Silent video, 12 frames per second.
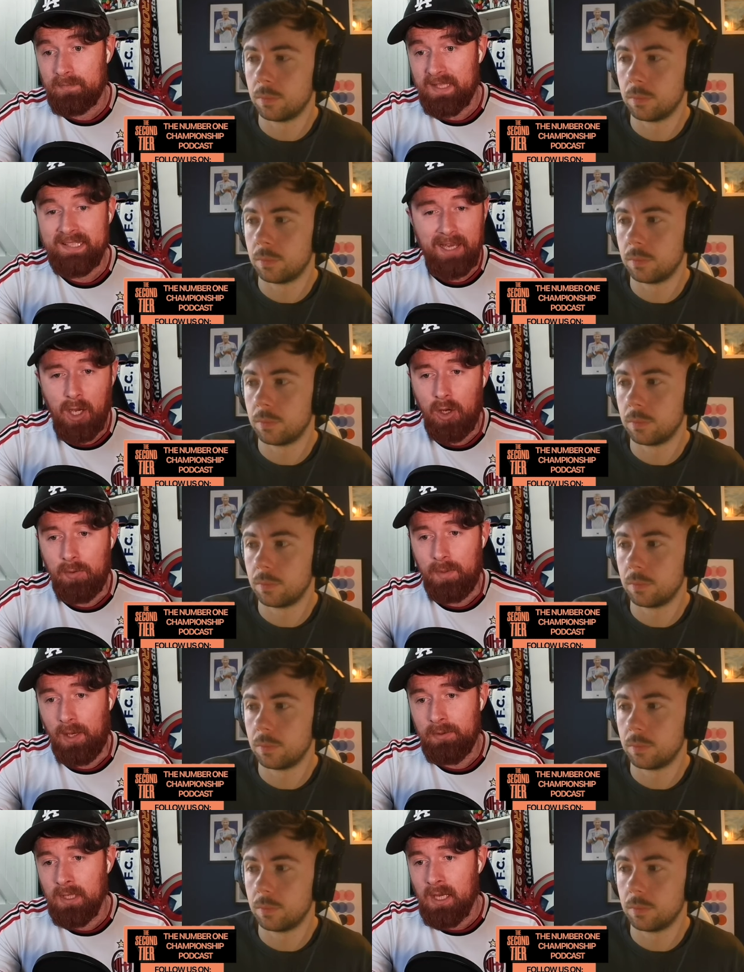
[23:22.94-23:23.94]
Speaker 1: is at home
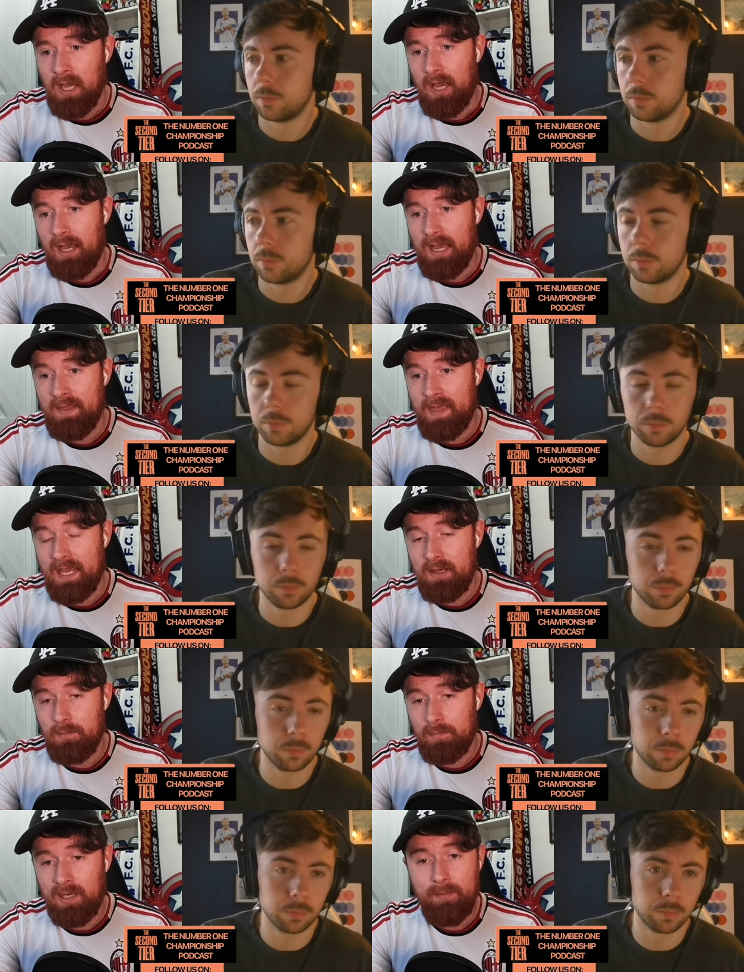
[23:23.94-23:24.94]
though, uh, and
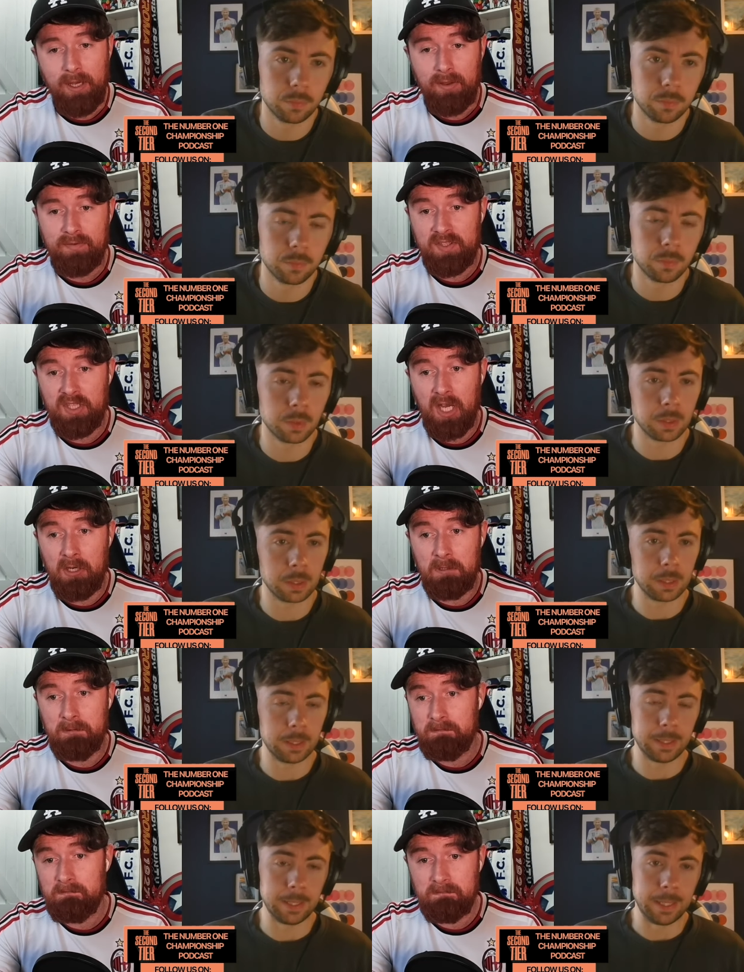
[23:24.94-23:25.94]
then Plymouth.
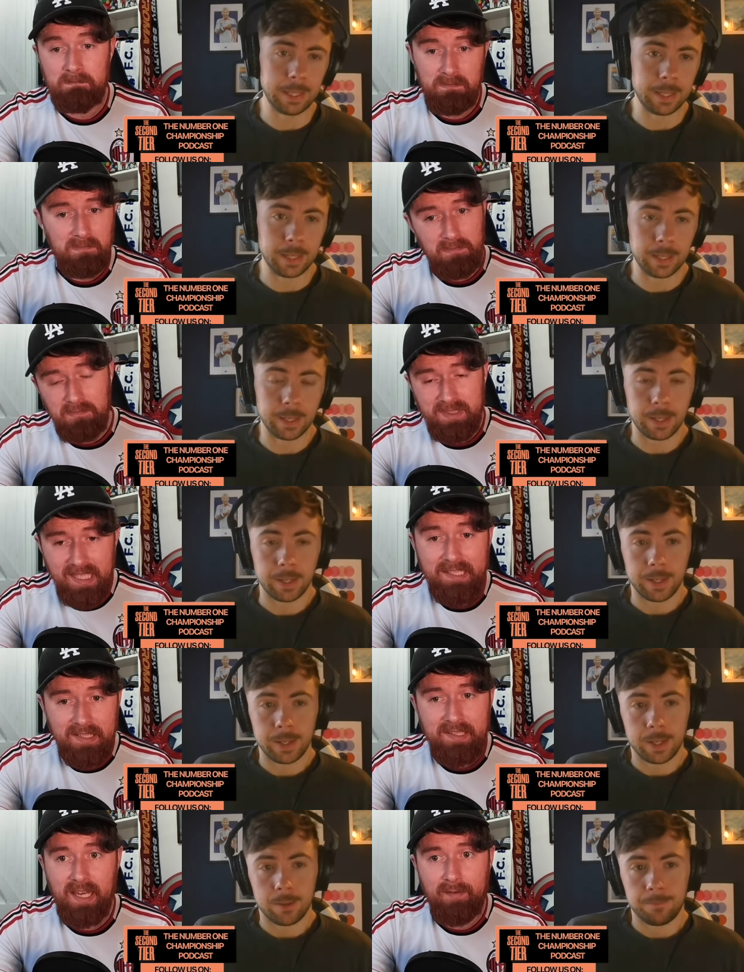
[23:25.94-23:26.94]
So
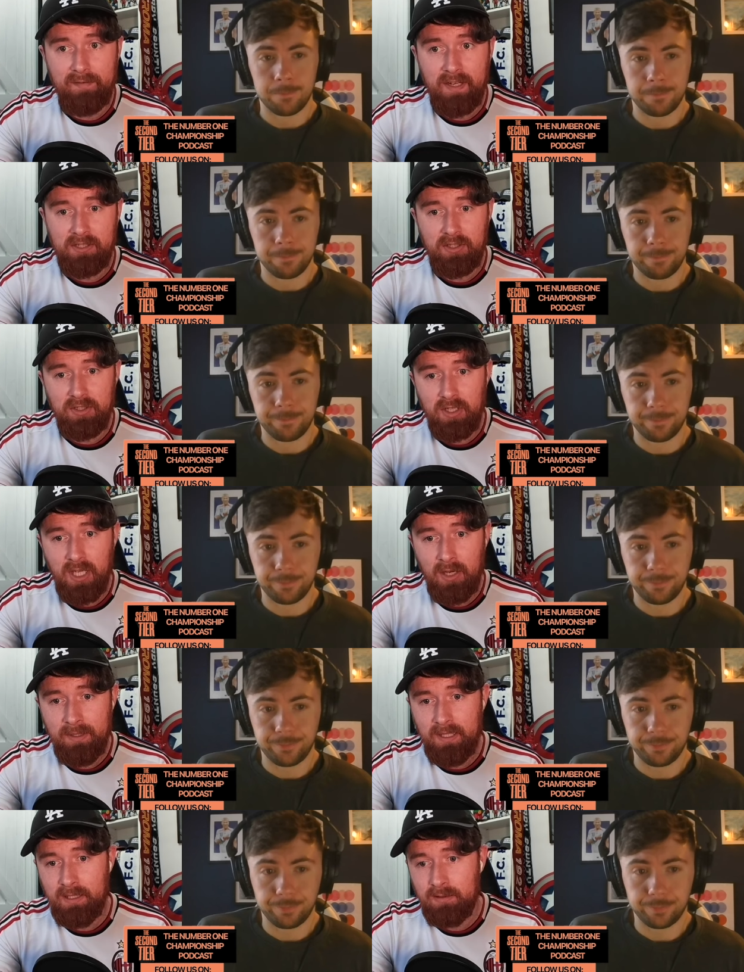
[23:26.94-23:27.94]
decent set of fixtures to go
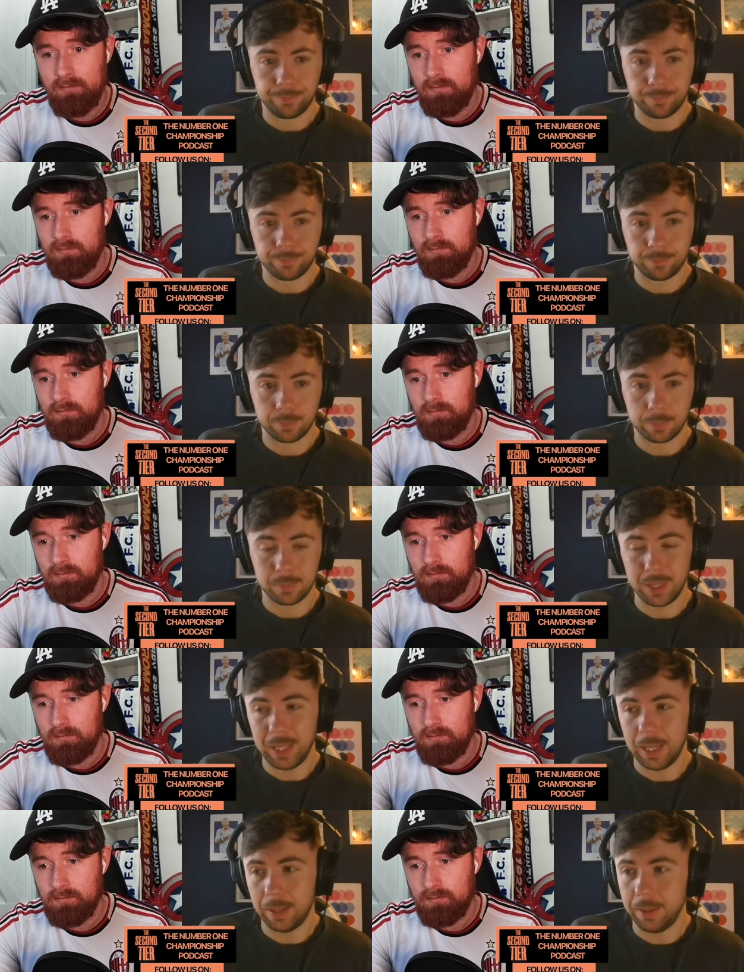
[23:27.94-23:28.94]
in there.
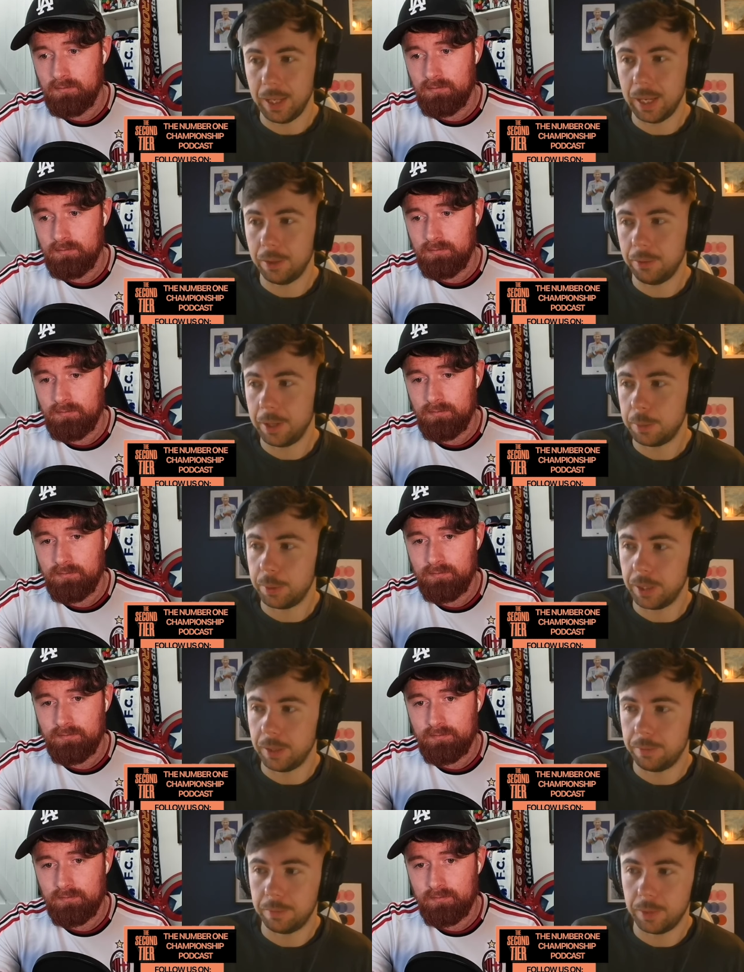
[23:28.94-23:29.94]
Speaker 2: Yeah, there is, but
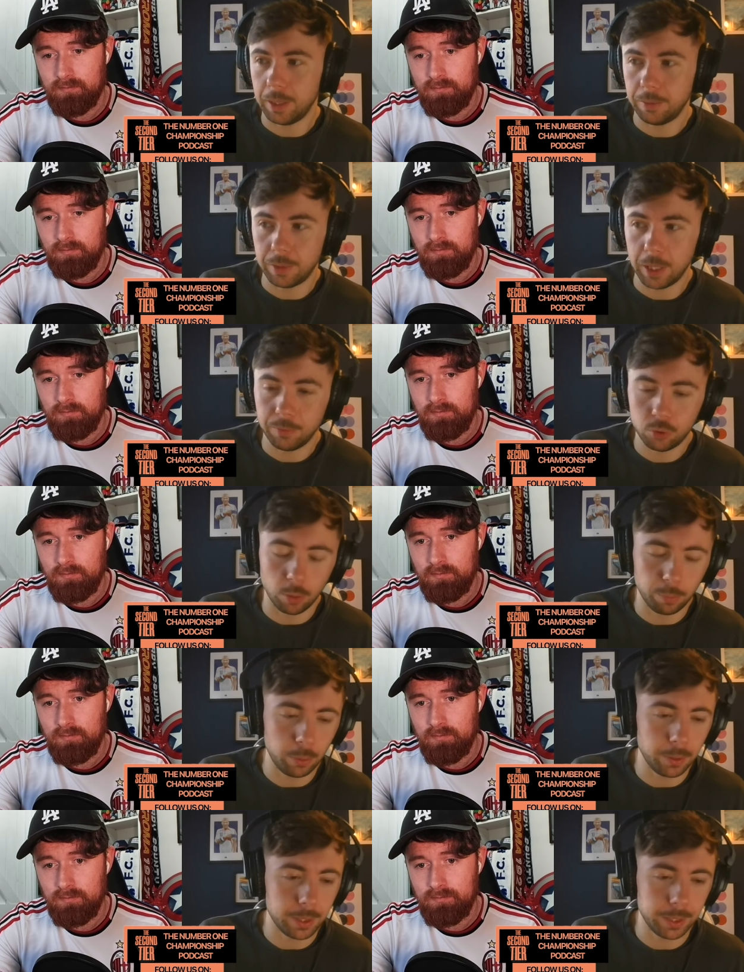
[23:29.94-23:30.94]
they've they've they've dropped
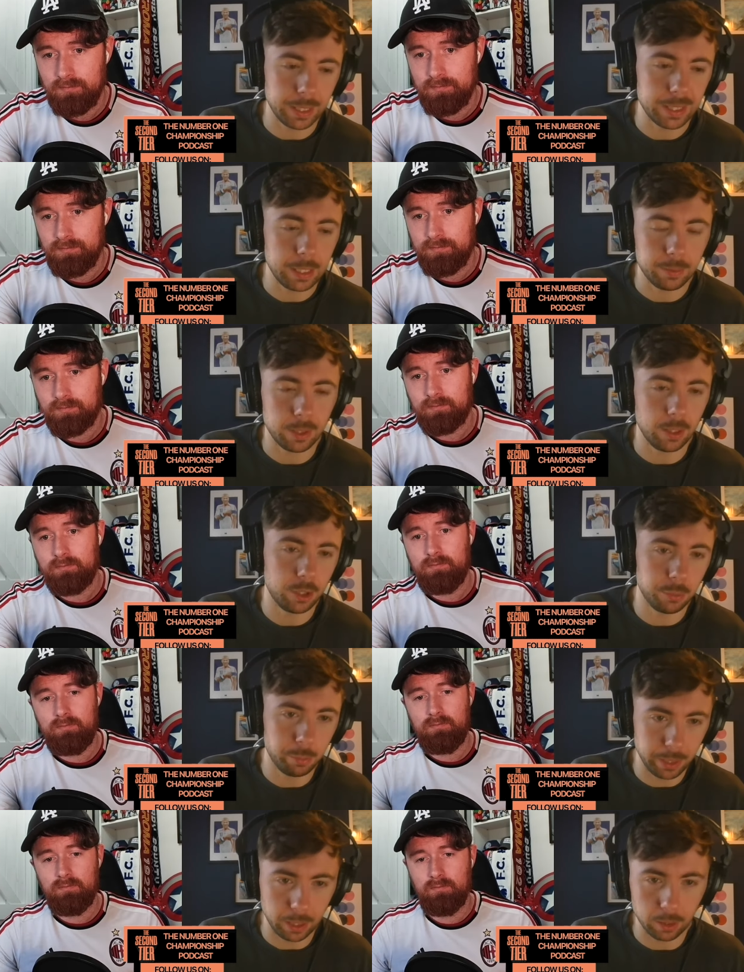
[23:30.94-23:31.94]
points against teams that they should
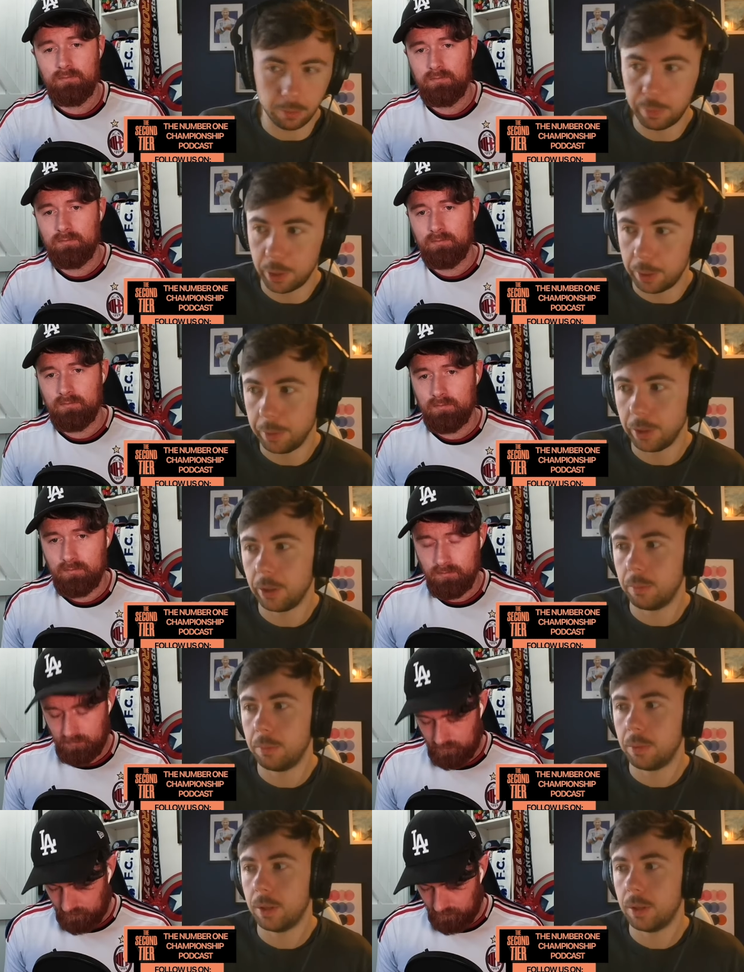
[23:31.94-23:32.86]
be beating, like Birmingham.